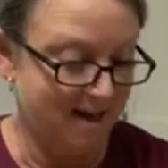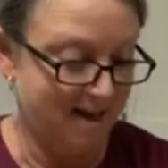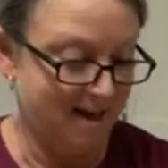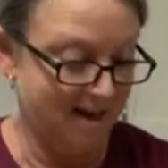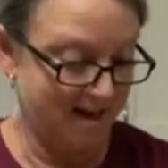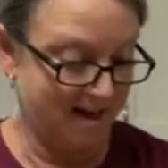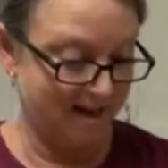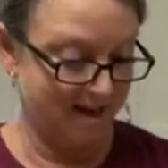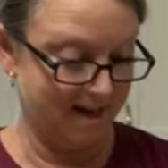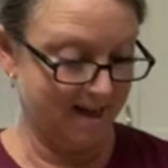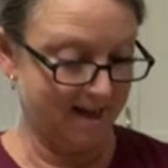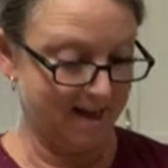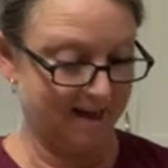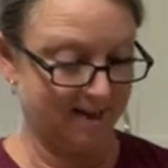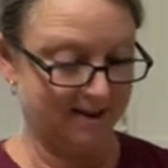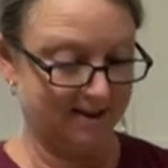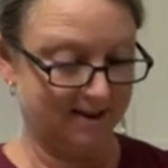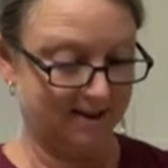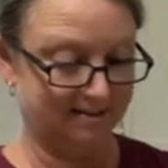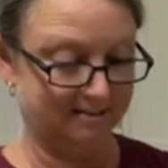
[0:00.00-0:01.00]
I had
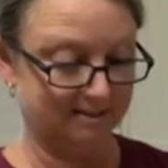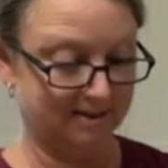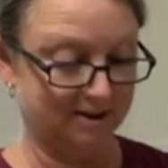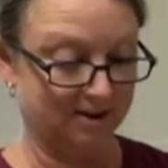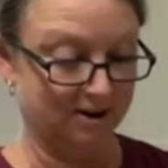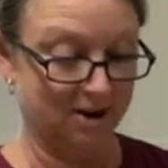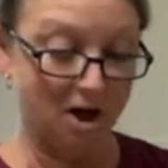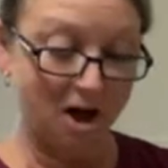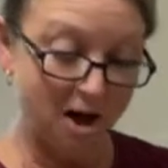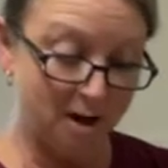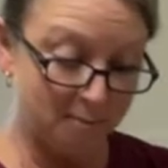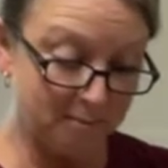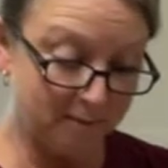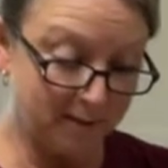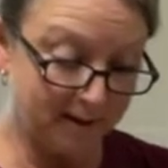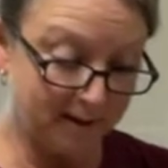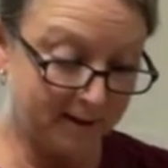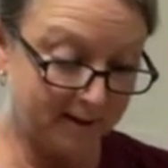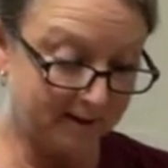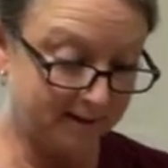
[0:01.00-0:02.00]
it in an
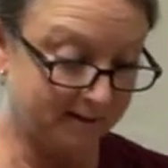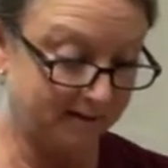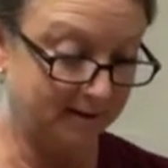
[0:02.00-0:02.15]
omelet.